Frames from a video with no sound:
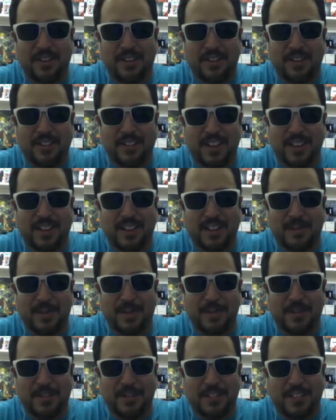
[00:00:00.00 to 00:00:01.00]
and I remember
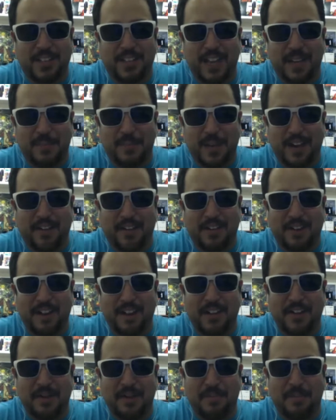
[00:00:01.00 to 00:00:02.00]
she came out, and her
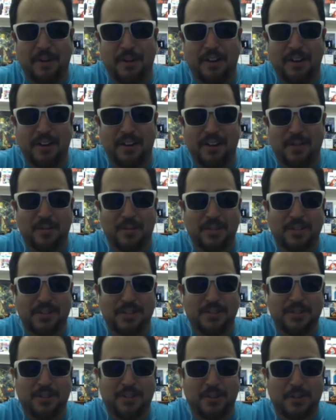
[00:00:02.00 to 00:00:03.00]
partner was
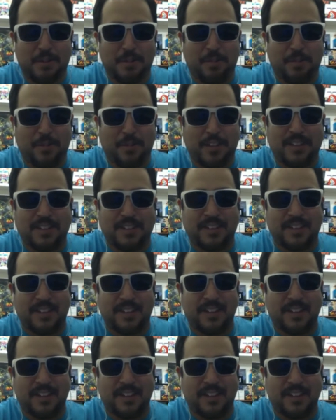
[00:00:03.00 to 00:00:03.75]
so pissed at her.